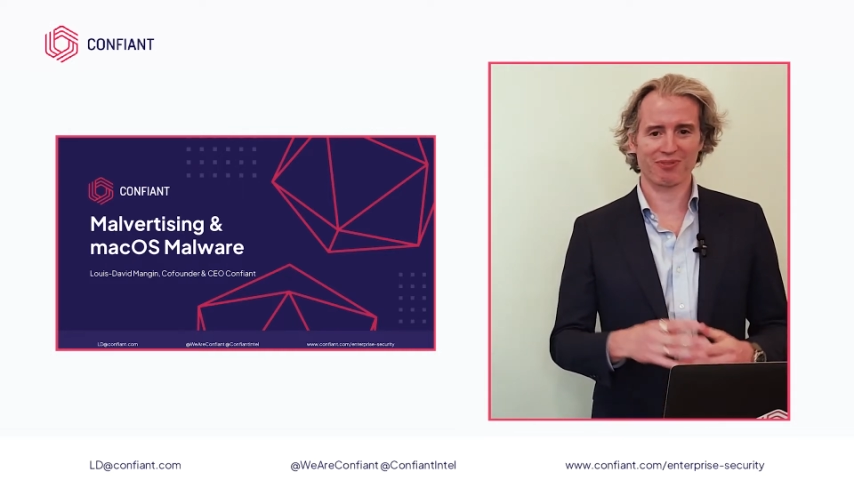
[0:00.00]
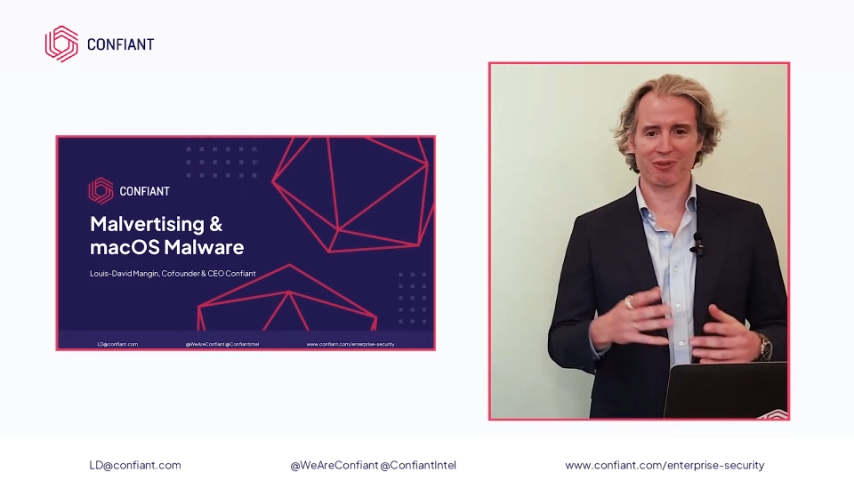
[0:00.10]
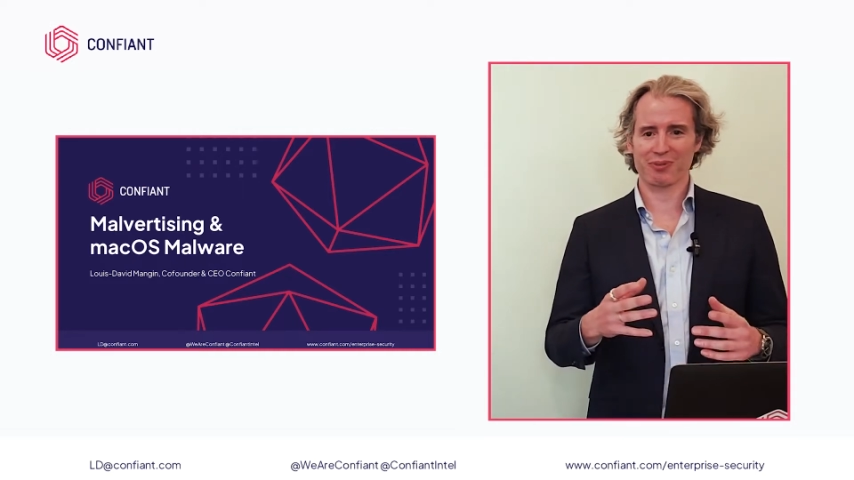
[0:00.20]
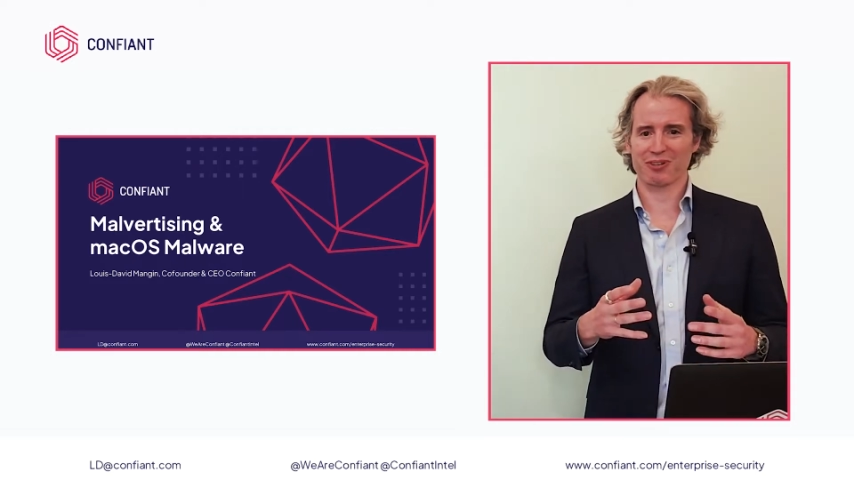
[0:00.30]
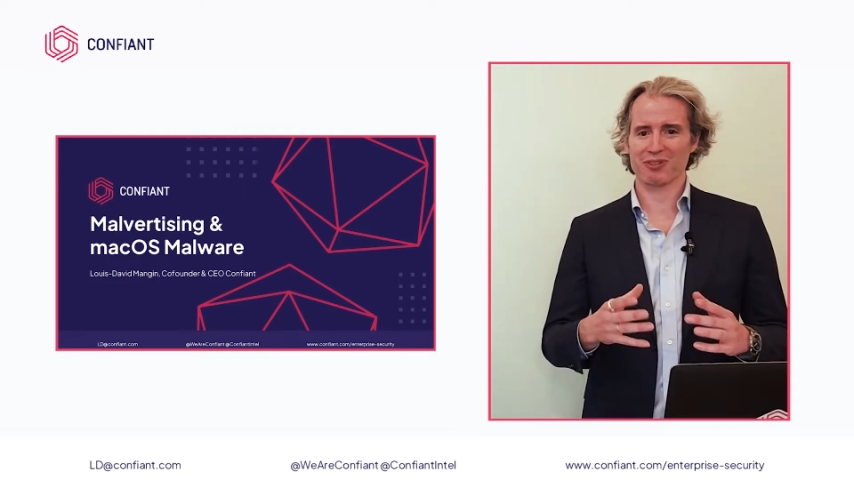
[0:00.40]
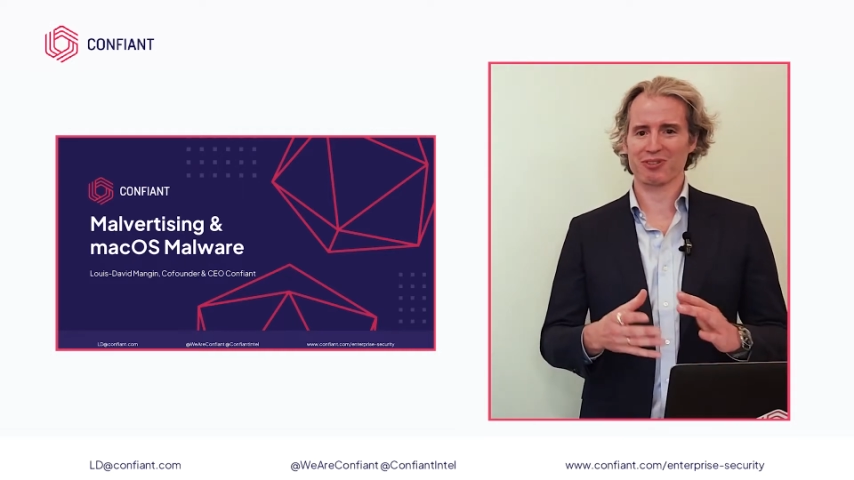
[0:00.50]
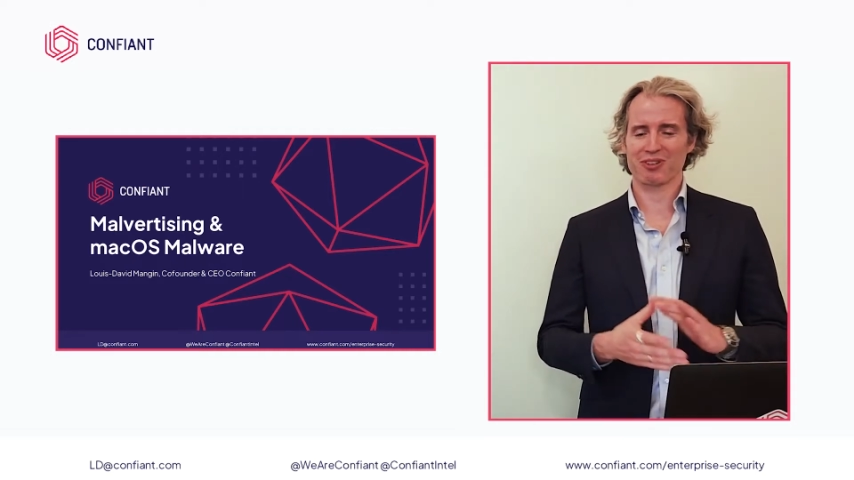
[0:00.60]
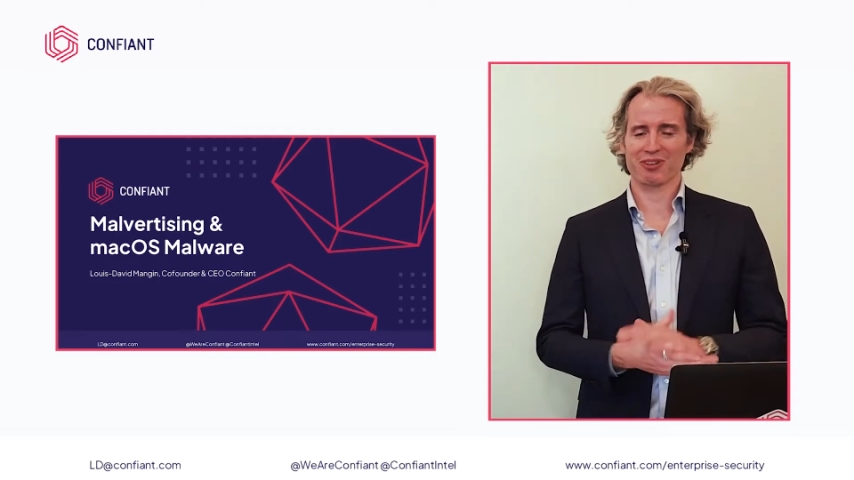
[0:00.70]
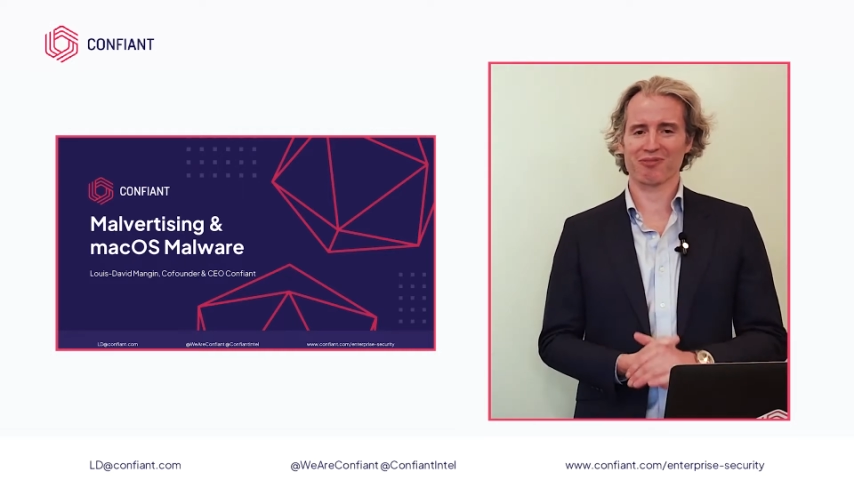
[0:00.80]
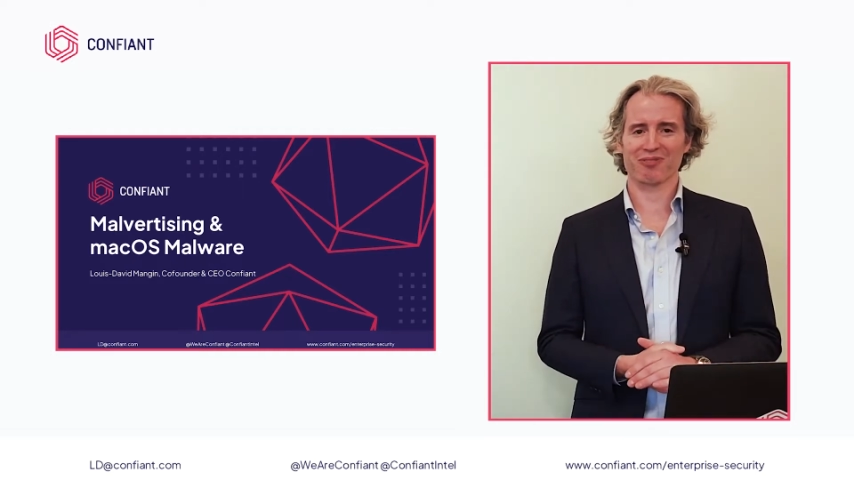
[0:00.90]
you've all been enjoying the
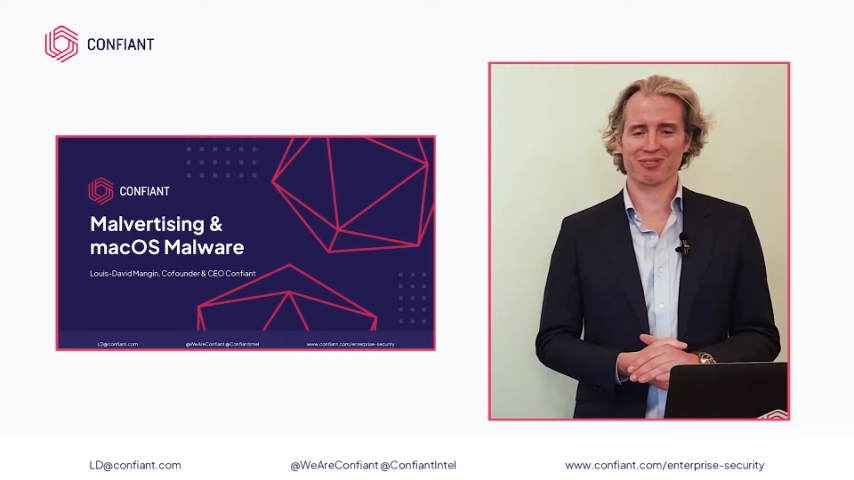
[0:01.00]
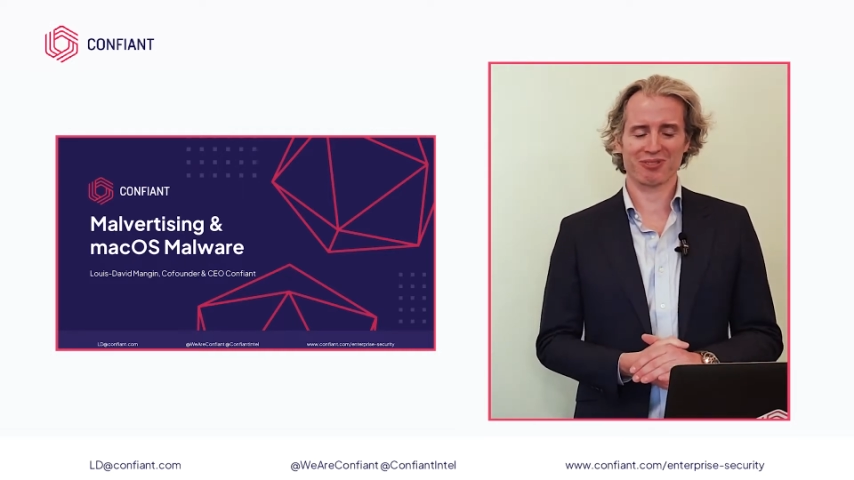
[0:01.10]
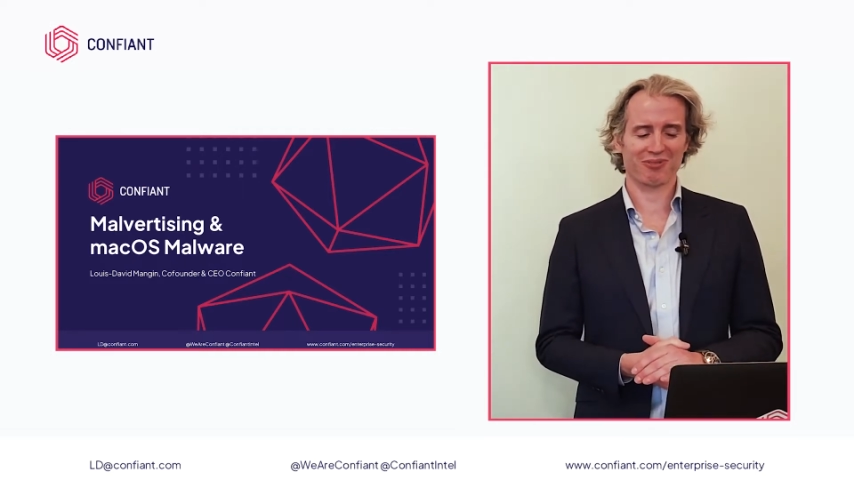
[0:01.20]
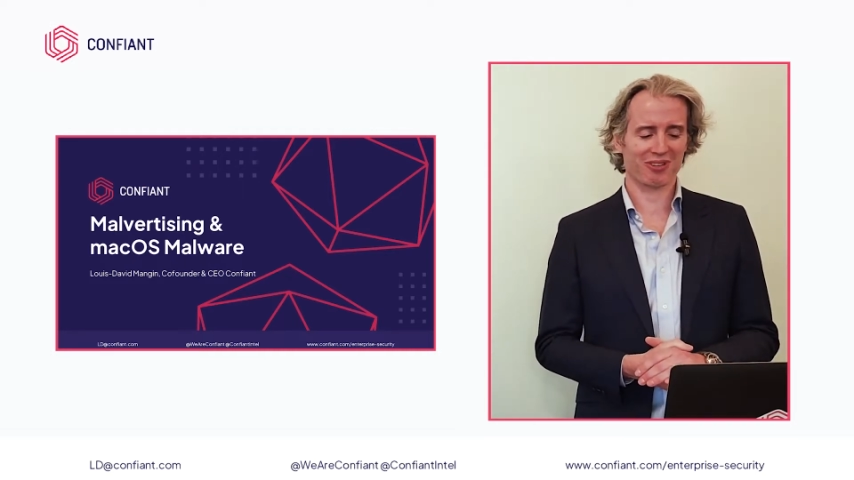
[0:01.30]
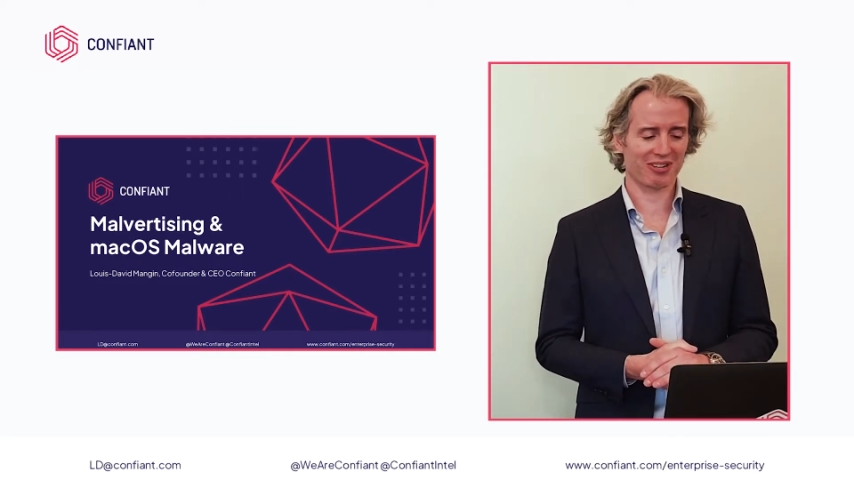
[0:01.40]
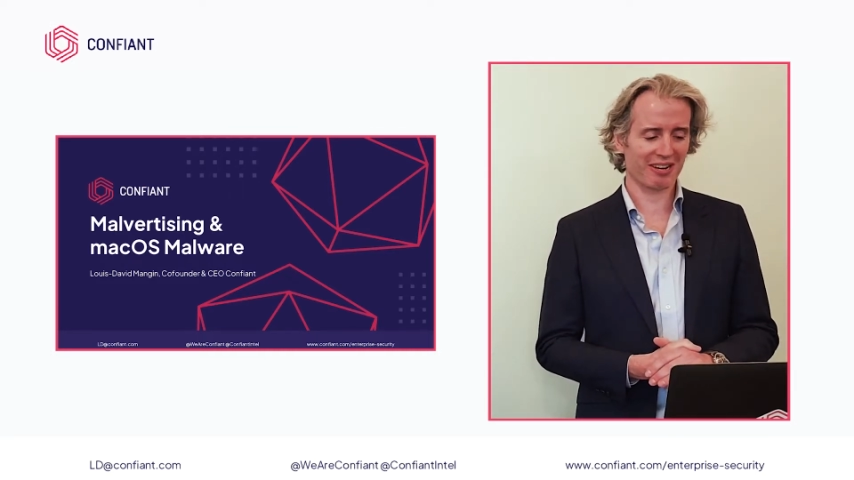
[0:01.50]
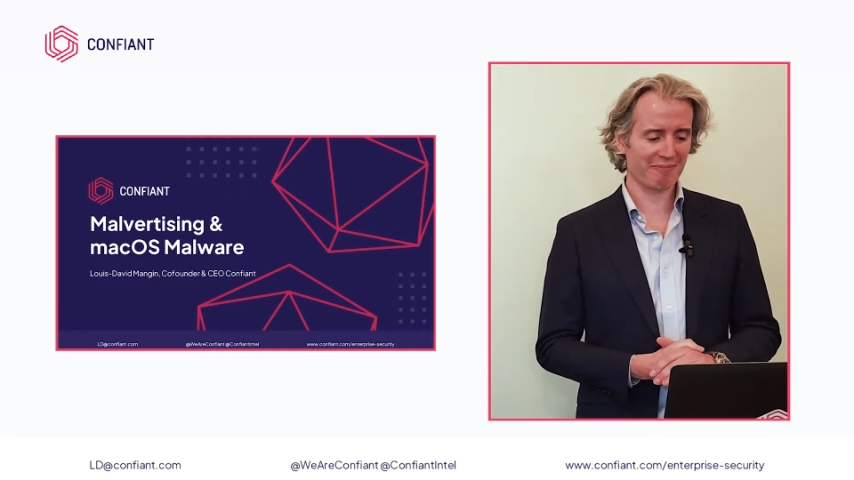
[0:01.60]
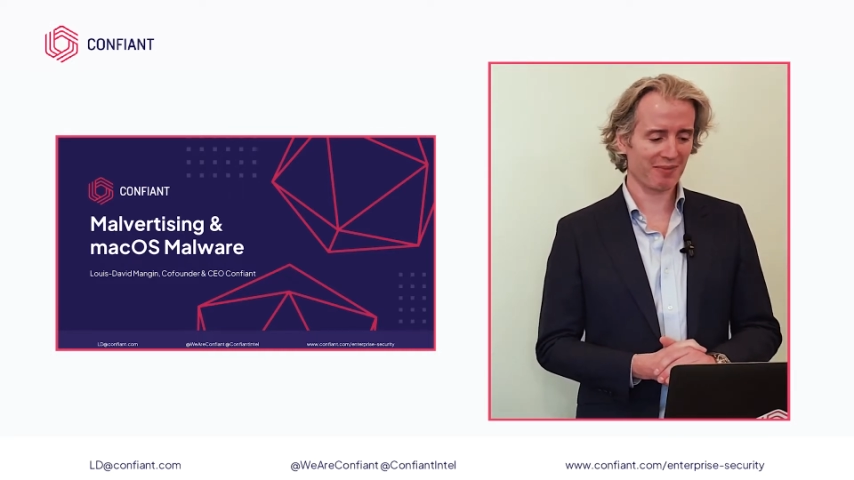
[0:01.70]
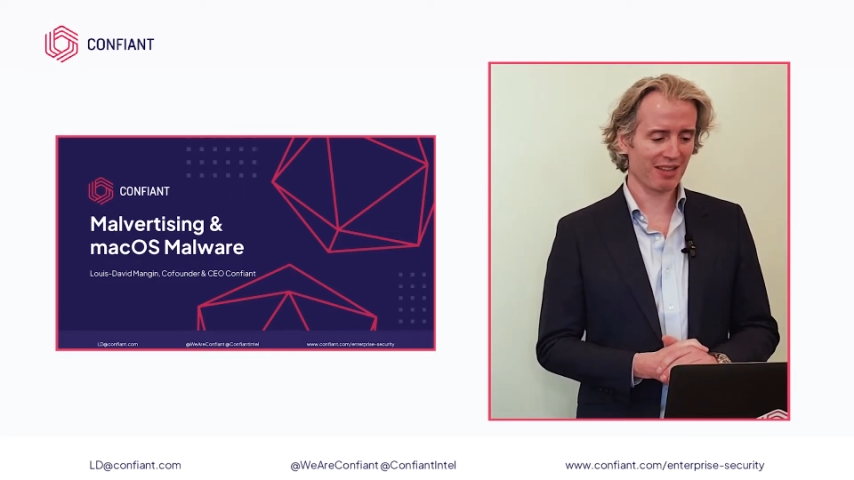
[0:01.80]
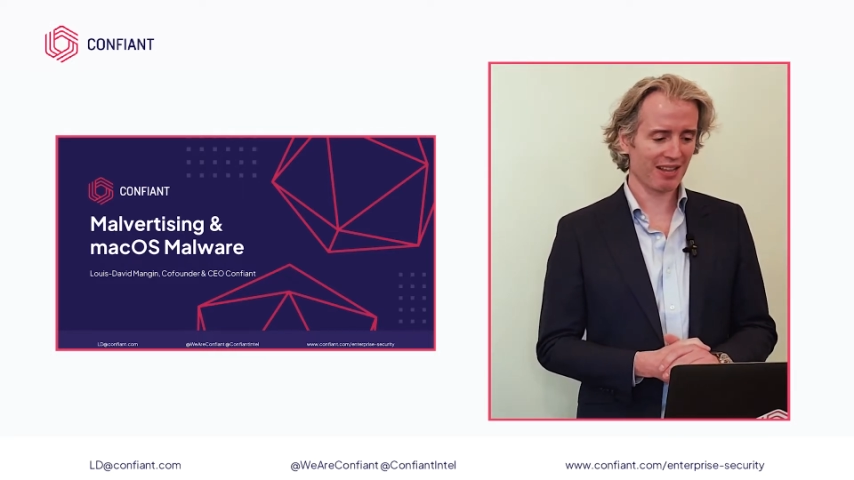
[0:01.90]
conference so far today.